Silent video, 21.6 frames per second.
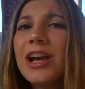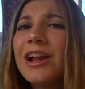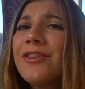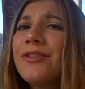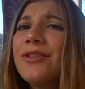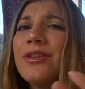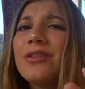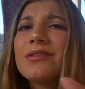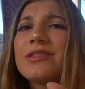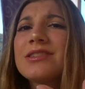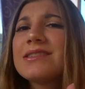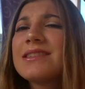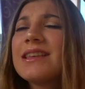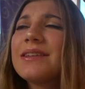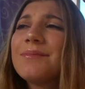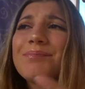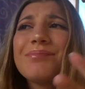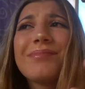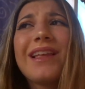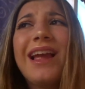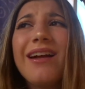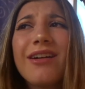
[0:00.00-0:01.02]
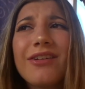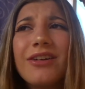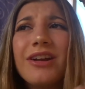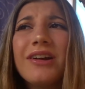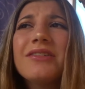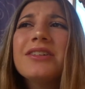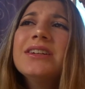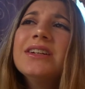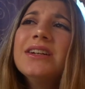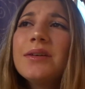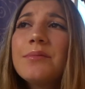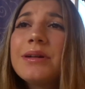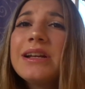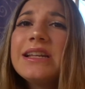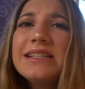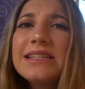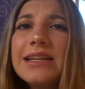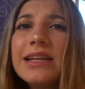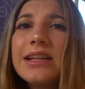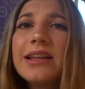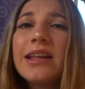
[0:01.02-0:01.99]
I don't know, because, like, I don't know, but
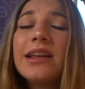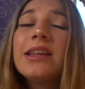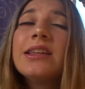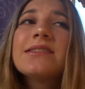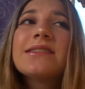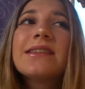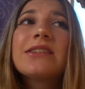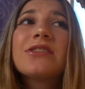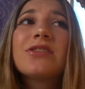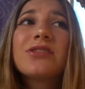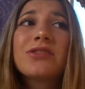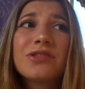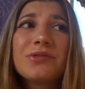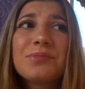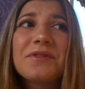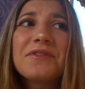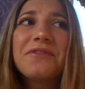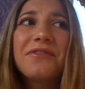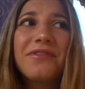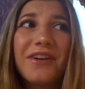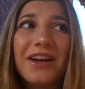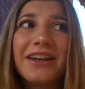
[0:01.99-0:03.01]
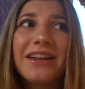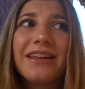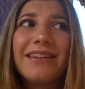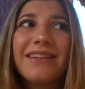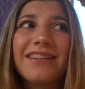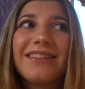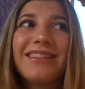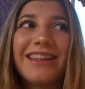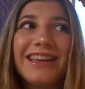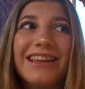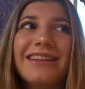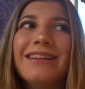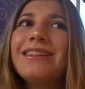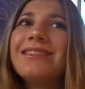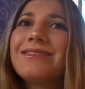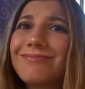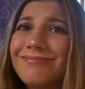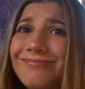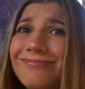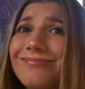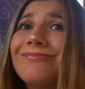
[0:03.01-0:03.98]
he did, and he's, like, super funny, like,
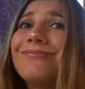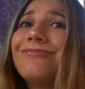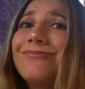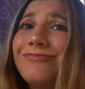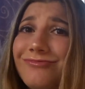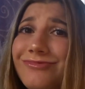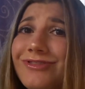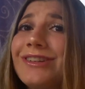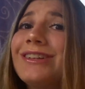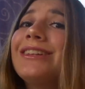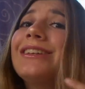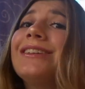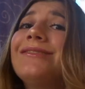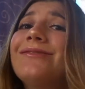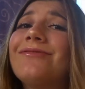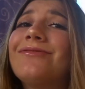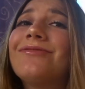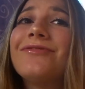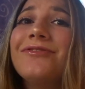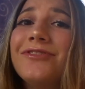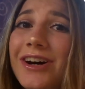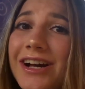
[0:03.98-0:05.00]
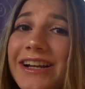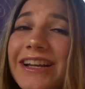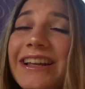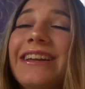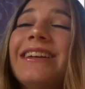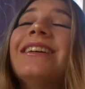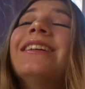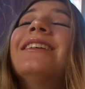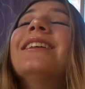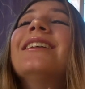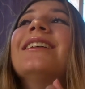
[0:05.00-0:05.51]
he's really funny.